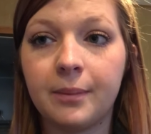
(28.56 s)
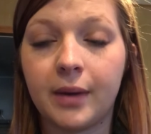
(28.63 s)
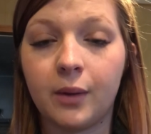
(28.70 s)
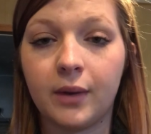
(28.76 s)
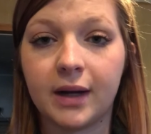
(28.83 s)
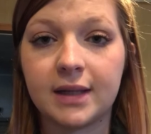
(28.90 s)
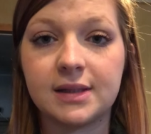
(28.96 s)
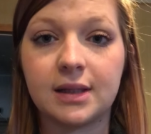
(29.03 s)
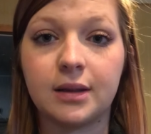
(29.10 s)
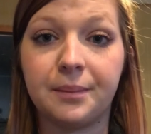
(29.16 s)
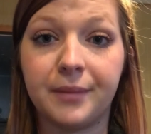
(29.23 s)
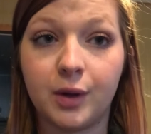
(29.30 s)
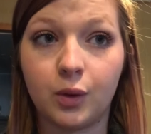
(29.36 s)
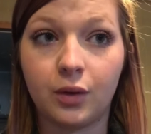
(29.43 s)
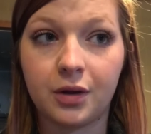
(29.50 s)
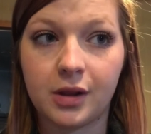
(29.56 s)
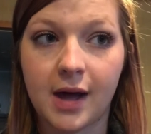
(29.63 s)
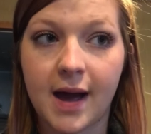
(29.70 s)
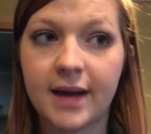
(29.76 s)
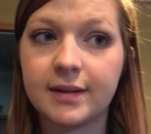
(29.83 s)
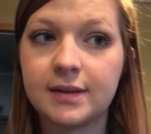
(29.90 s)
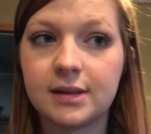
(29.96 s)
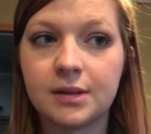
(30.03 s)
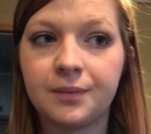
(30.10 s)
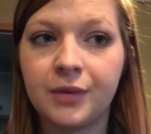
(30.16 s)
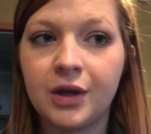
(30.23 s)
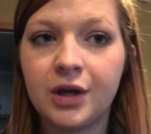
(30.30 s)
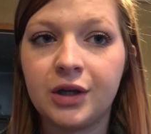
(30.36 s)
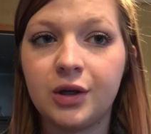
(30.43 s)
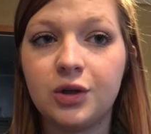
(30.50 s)
by rickets in the middle class.
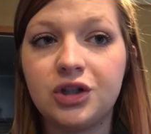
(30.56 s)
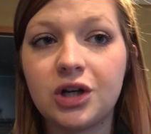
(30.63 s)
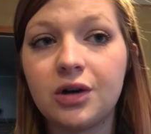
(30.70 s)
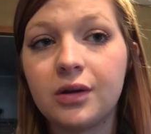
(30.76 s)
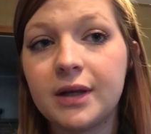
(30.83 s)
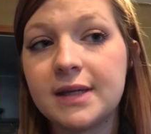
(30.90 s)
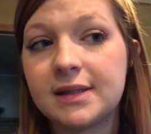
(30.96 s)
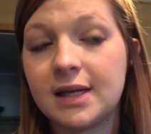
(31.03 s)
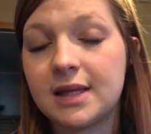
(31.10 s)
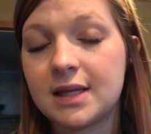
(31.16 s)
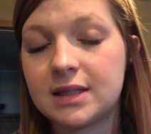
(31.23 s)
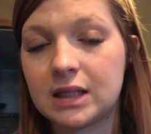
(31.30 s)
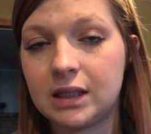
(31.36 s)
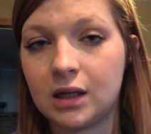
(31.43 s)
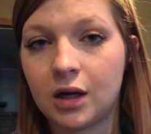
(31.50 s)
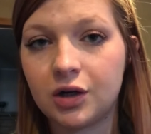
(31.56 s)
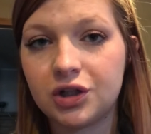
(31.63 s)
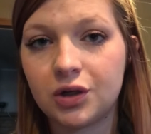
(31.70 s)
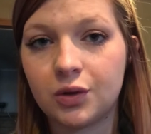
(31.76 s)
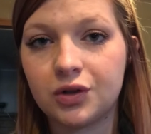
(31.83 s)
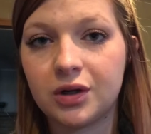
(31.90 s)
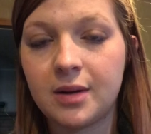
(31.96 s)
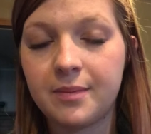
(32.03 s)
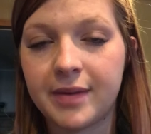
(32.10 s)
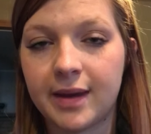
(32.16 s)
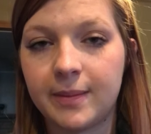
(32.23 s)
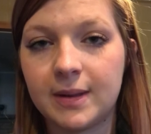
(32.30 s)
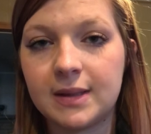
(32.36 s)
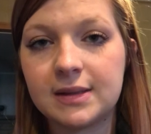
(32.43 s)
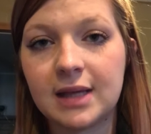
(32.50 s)
You generally see this in young children and
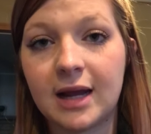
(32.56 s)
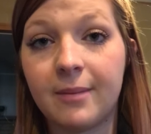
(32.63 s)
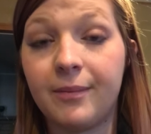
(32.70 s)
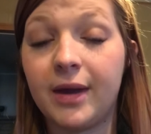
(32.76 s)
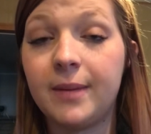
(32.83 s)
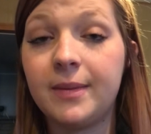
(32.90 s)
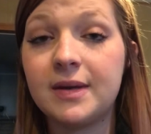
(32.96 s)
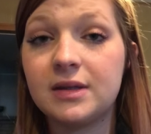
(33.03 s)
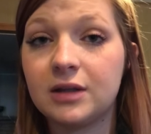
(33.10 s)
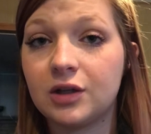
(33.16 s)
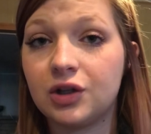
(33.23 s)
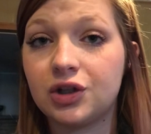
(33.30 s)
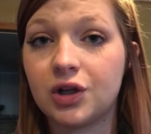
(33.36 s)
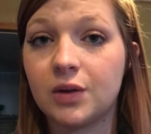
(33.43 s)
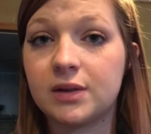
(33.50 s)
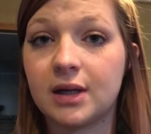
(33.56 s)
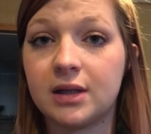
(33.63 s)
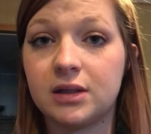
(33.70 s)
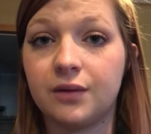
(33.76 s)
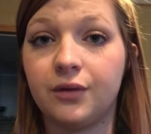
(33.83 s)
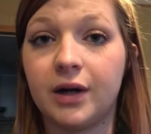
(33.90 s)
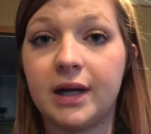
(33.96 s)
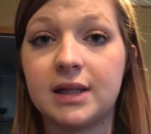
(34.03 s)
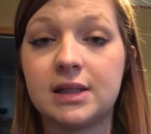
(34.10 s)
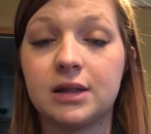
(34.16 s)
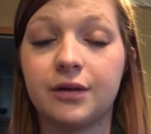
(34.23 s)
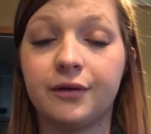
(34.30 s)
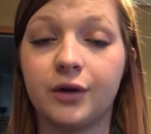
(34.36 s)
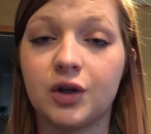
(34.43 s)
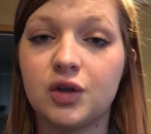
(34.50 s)
babies can show signs of rickets in
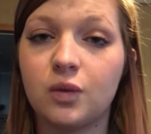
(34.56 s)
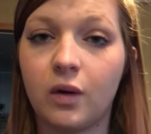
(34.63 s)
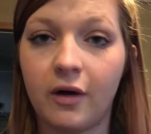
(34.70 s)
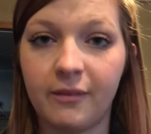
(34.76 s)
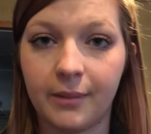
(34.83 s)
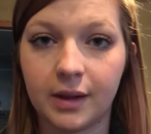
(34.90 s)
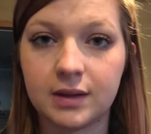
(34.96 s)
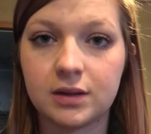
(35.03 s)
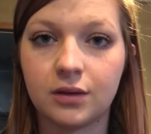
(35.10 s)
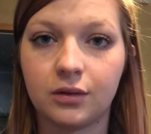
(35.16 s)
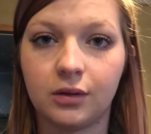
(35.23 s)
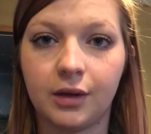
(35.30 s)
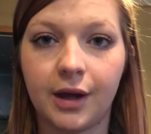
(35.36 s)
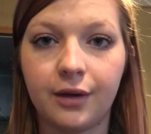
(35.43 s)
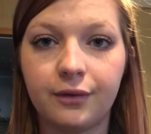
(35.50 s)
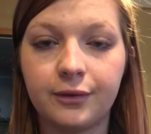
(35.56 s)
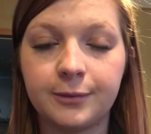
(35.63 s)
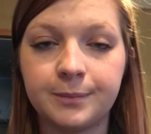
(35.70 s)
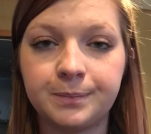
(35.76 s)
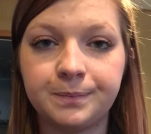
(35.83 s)
the first 12 months of their life.